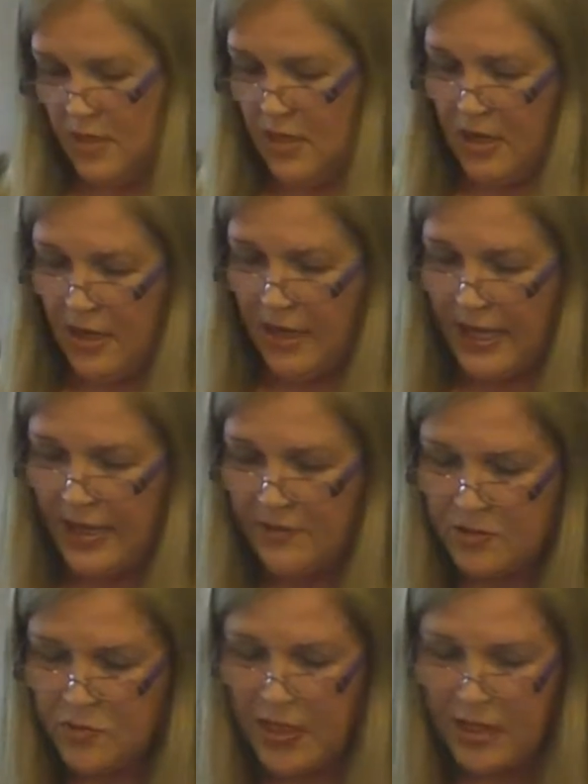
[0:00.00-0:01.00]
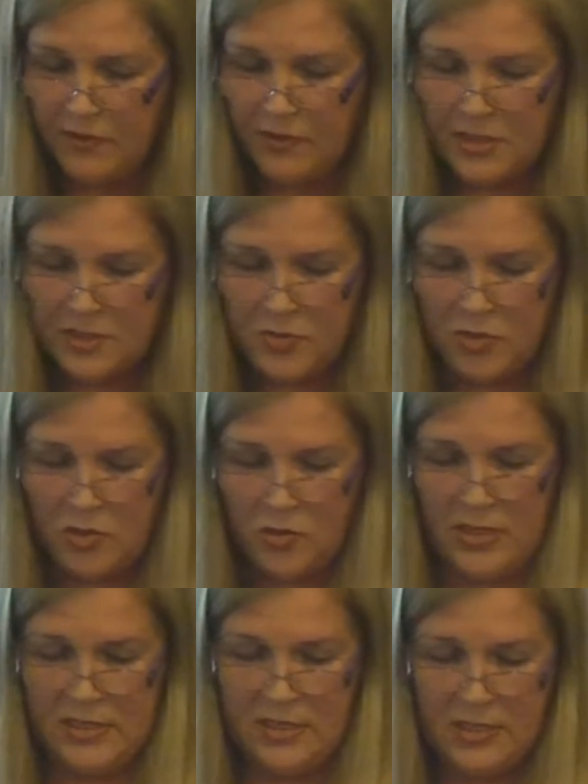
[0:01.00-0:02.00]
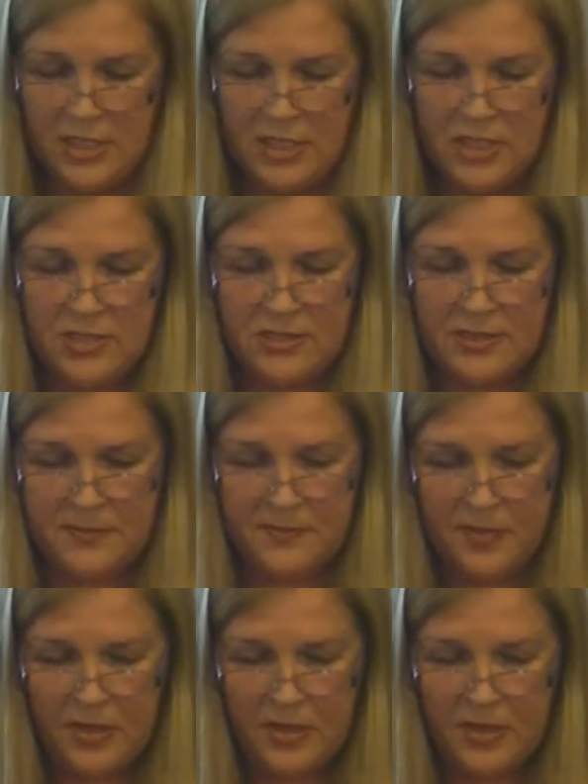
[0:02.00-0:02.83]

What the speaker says: in our lives, we had faced procrastinations.